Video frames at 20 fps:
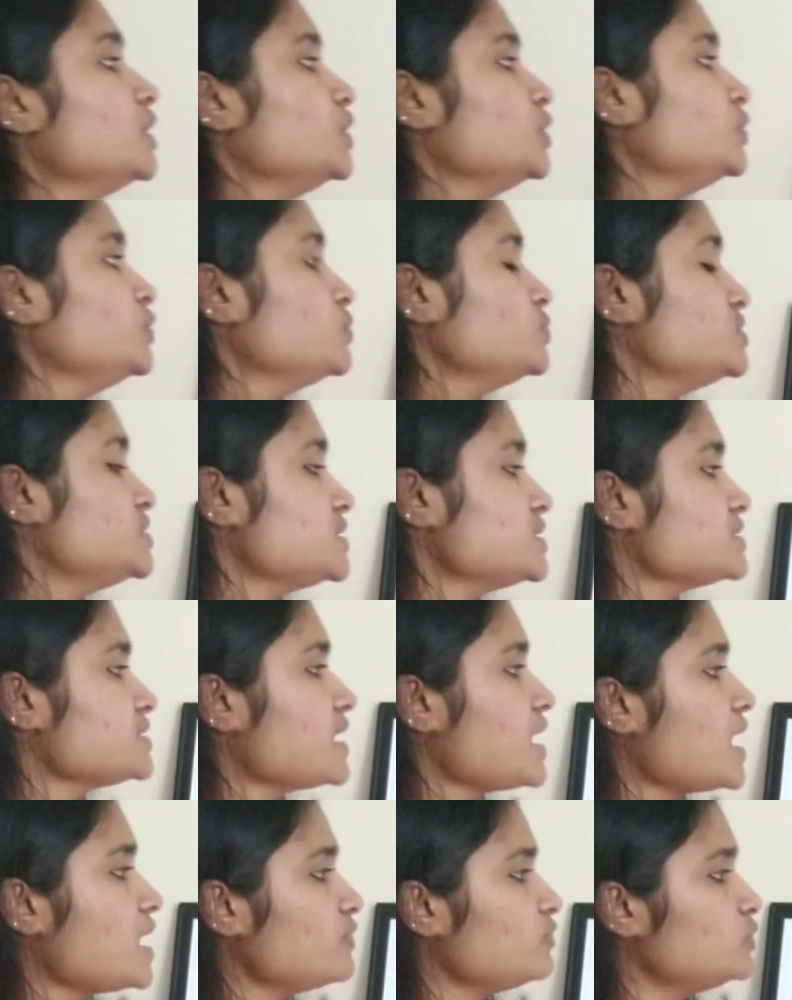You just
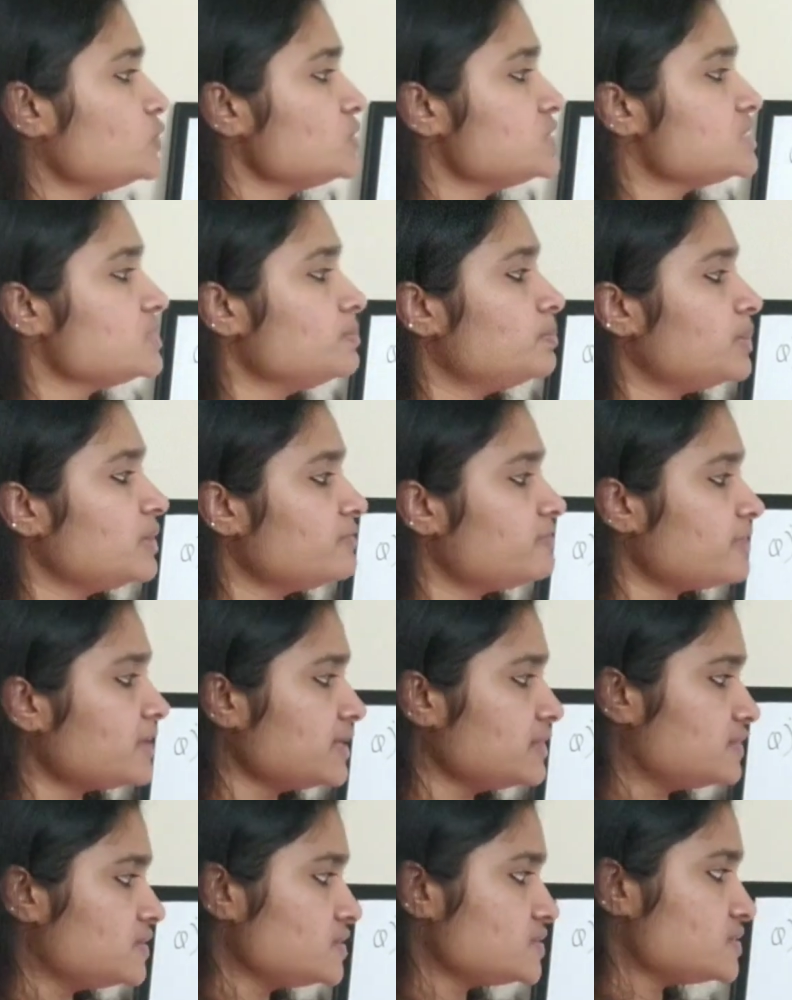have to
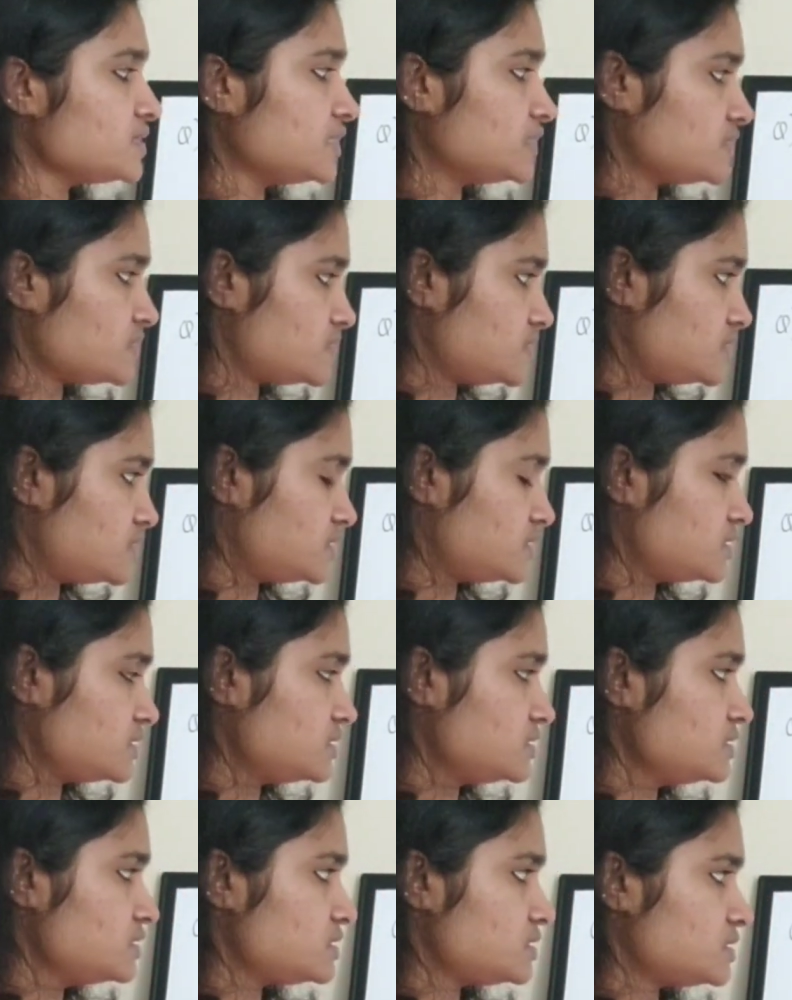simplify this
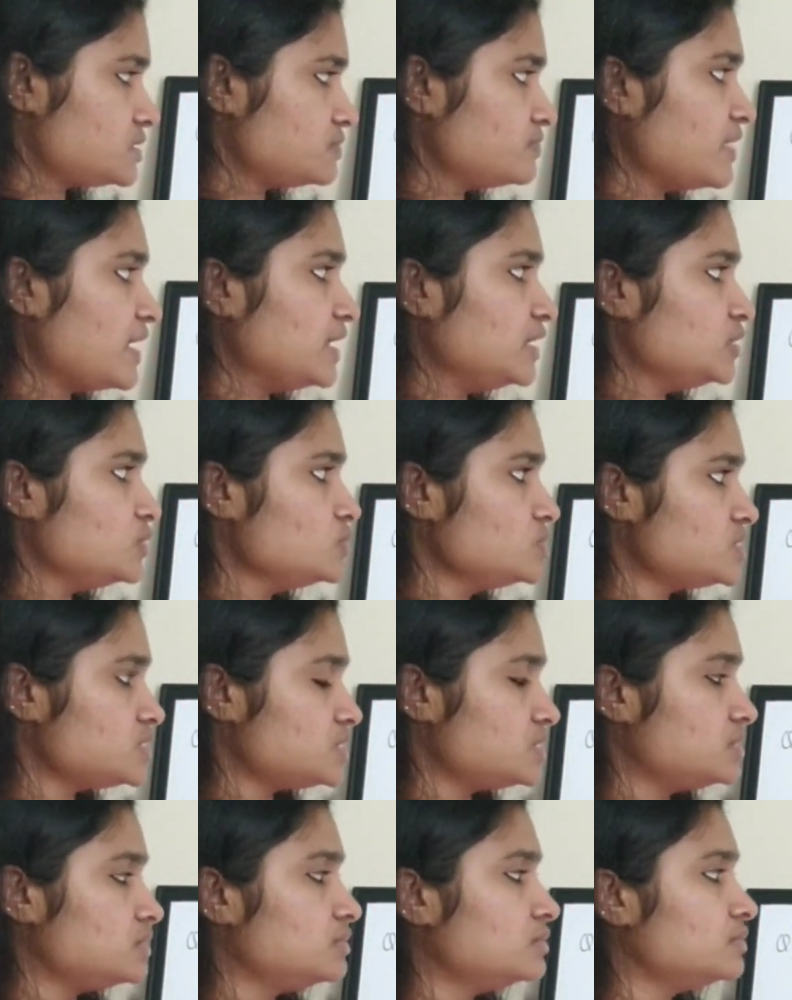resistance values.